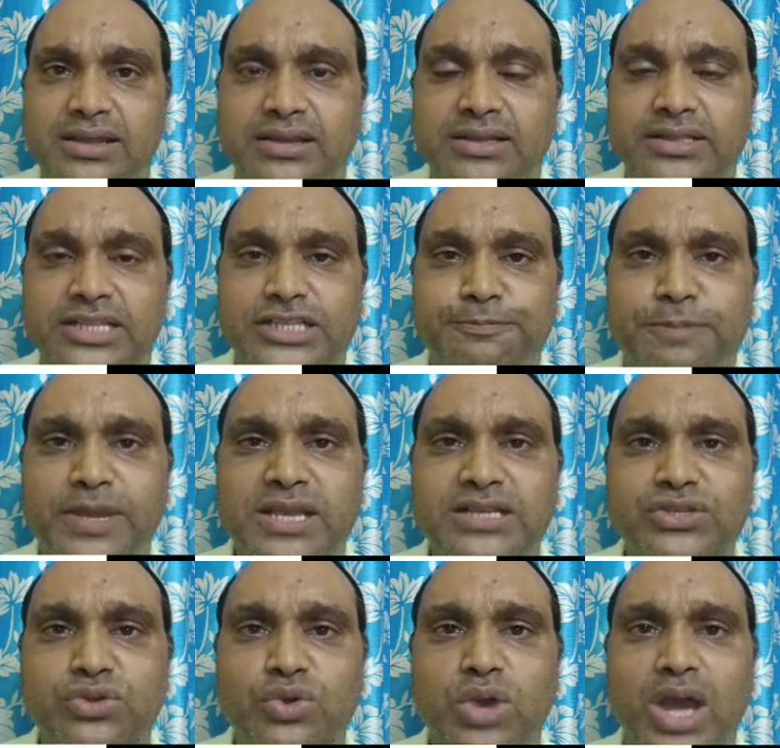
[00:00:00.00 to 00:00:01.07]
the
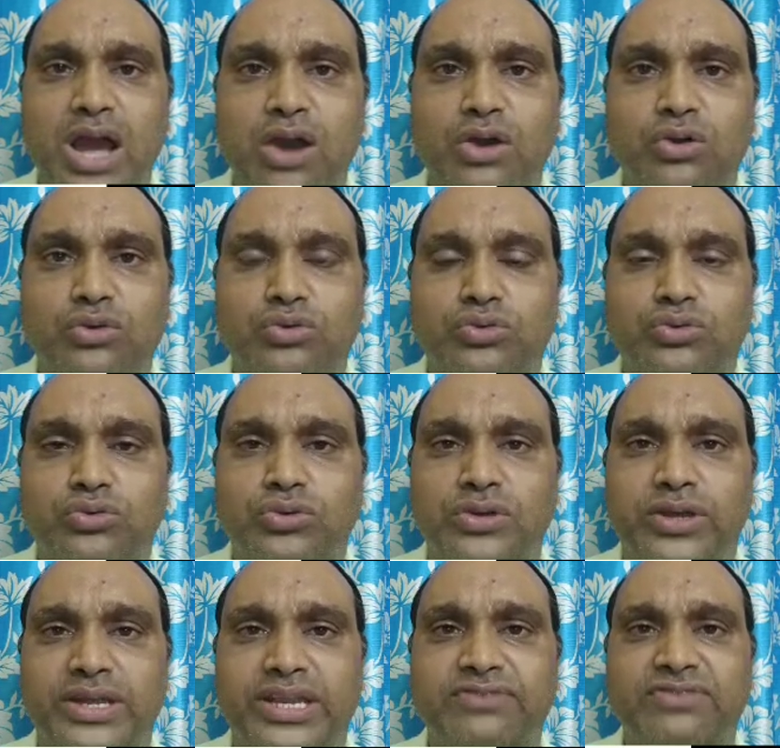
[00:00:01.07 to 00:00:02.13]
space you have
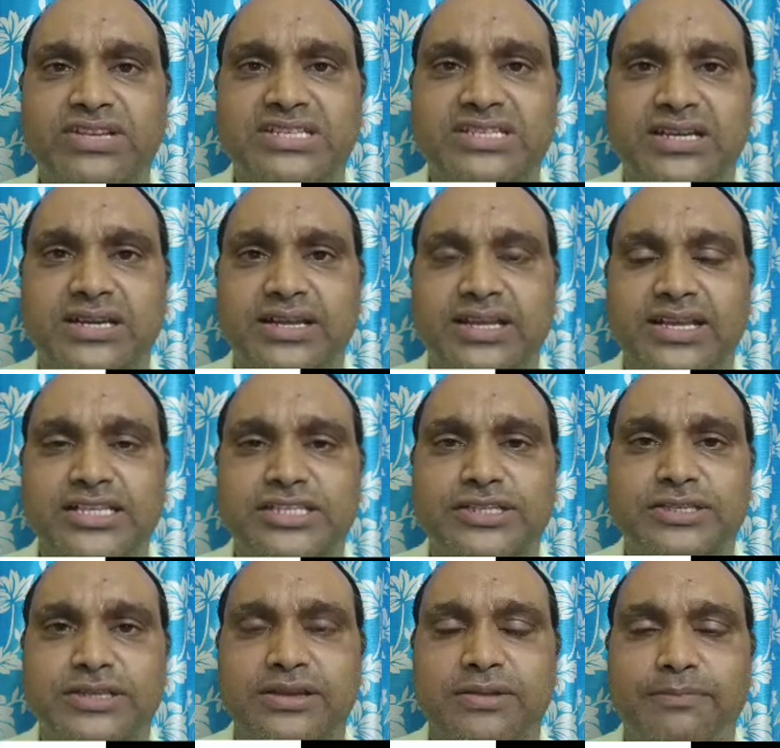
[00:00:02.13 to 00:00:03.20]
requested
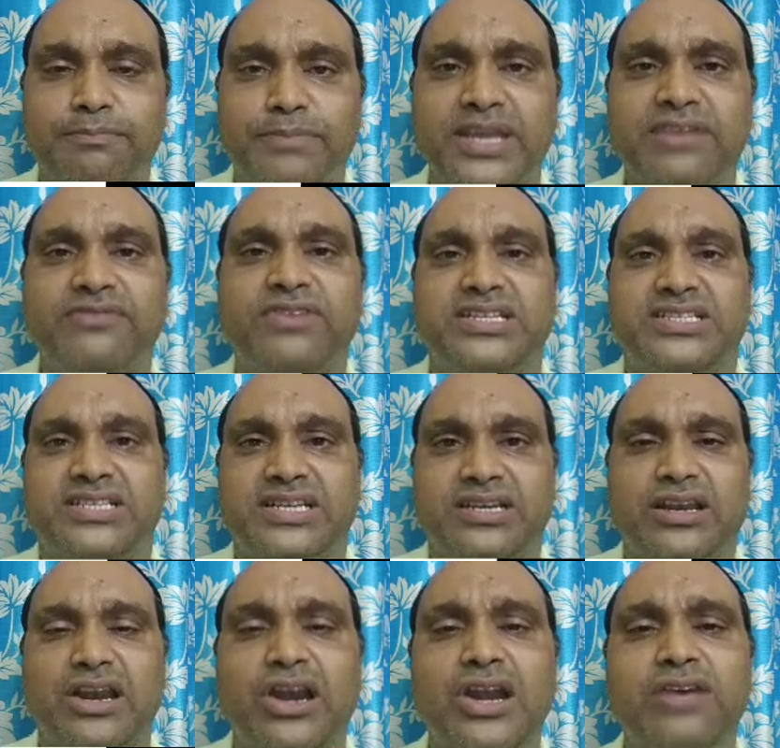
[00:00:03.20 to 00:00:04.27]
is being
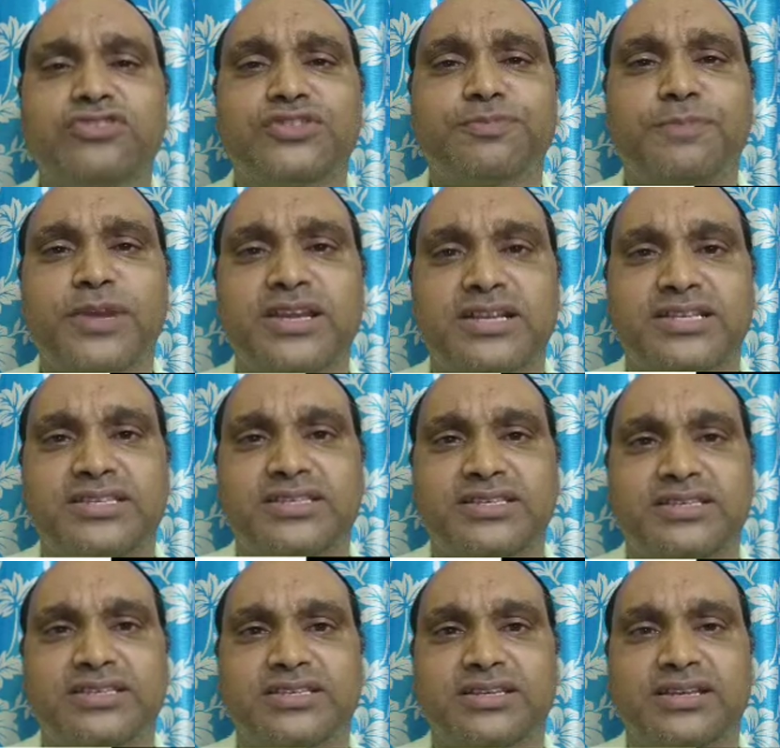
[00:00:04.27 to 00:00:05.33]
wasted. A lot of
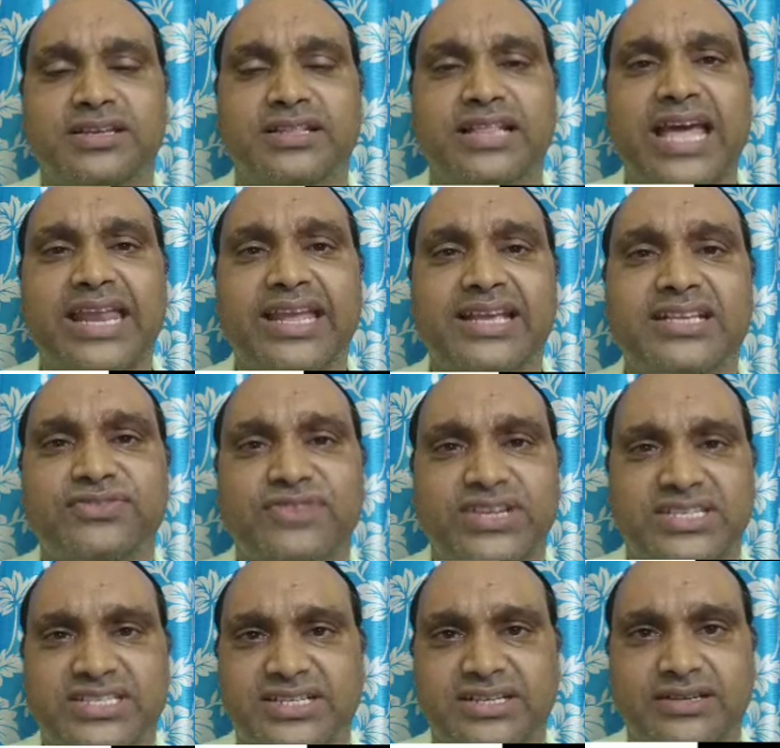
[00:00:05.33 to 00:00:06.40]
space in the array is
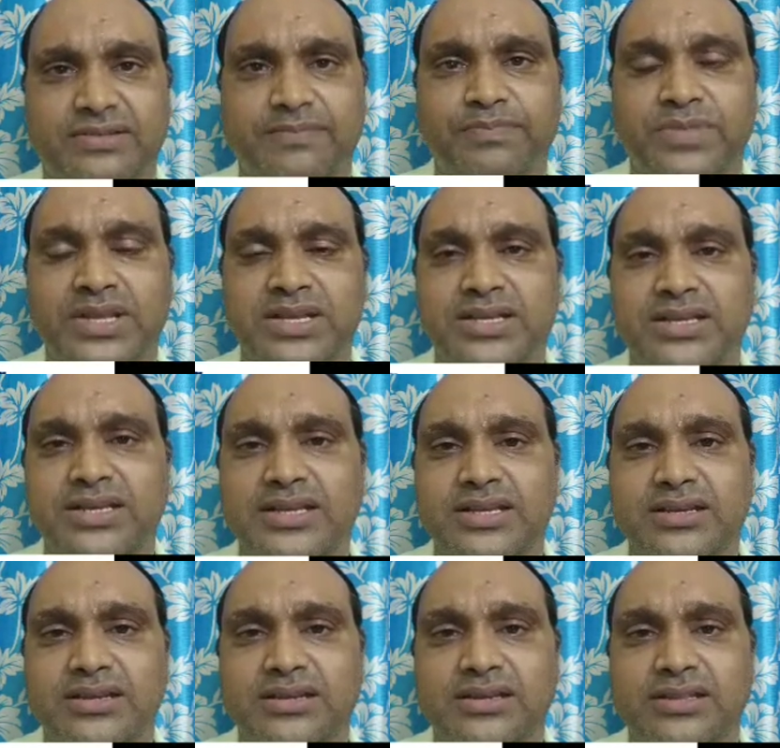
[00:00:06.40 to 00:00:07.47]
wasted.
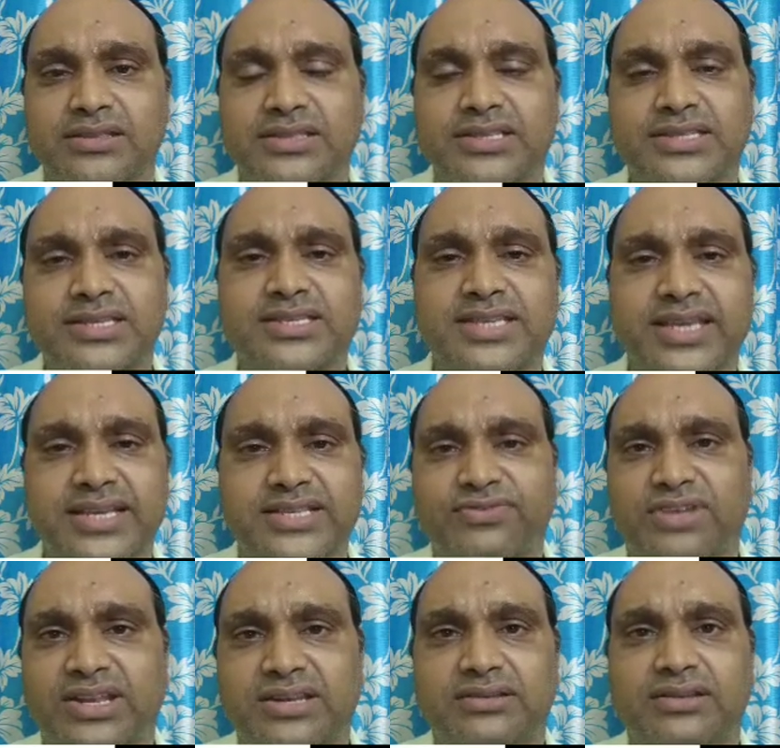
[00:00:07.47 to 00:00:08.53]
This is
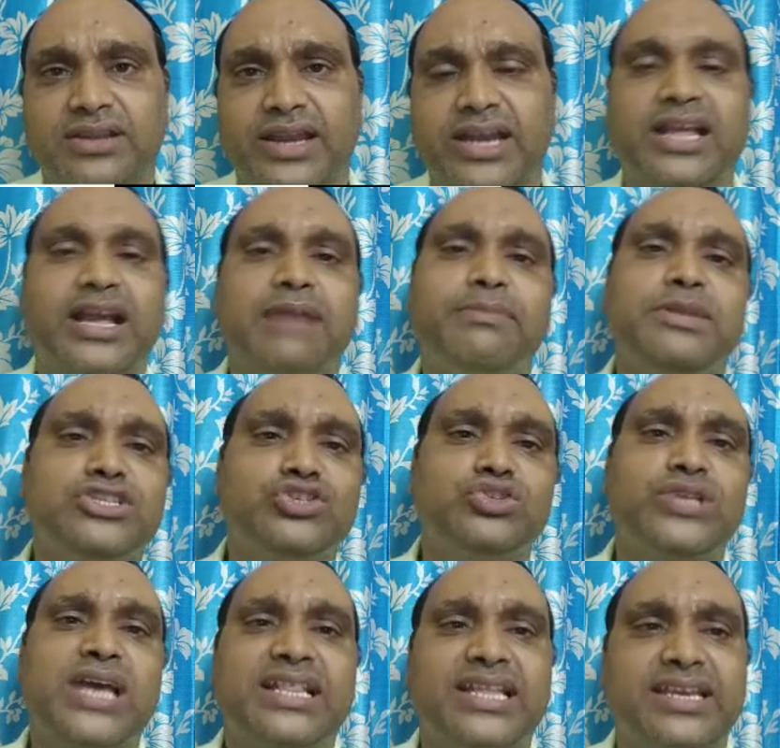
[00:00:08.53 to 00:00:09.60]
case 1. And coming
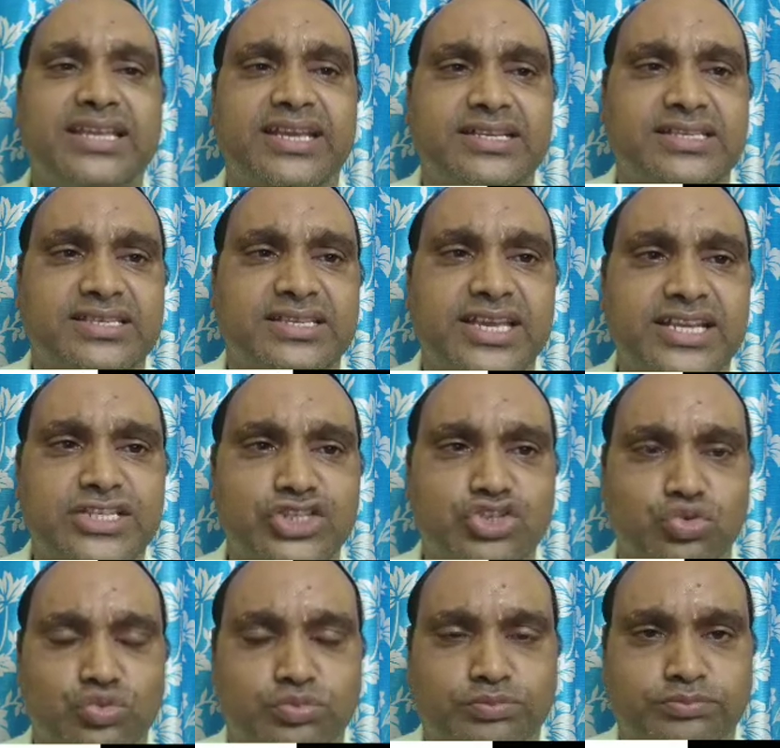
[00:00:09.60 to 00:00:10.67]
to the other case, case
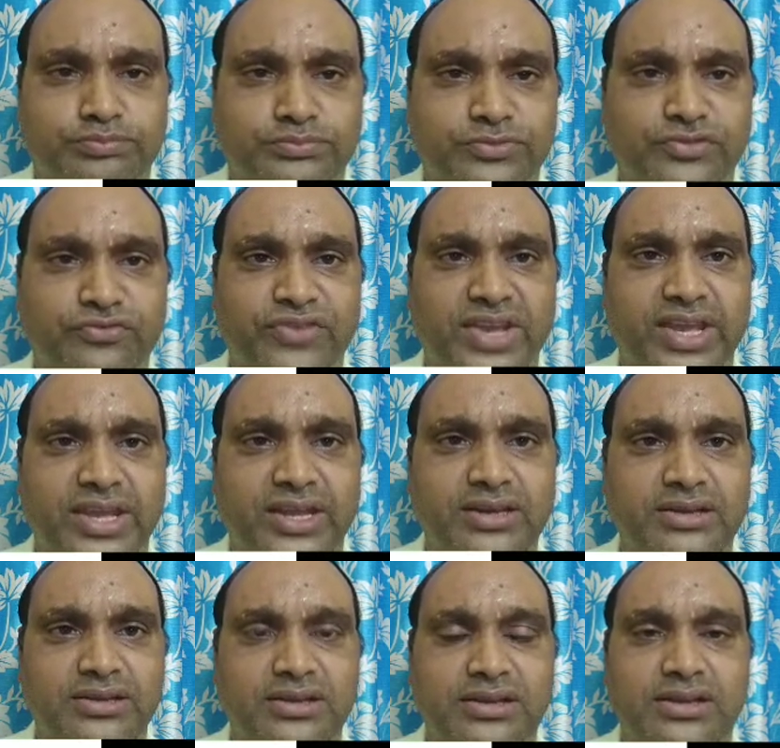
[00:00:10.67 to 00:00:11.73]
2, where
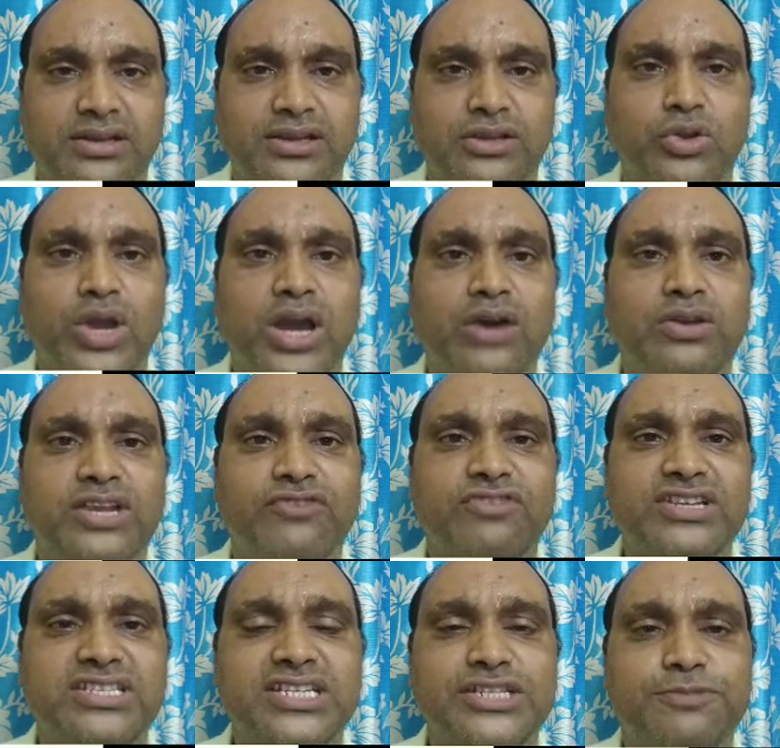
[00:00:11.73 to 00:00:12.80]
you have
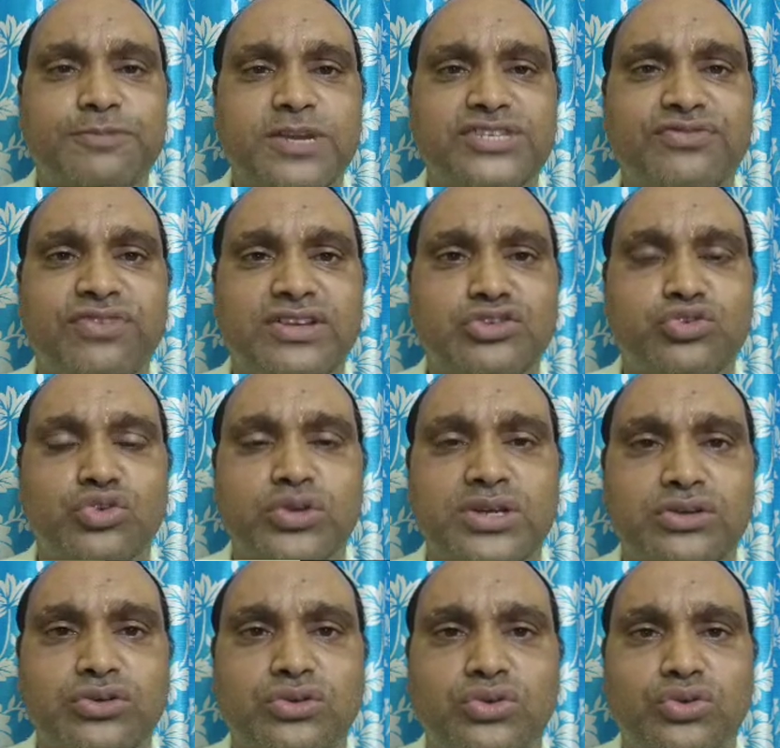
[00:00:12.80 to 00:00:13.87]
requested space for storing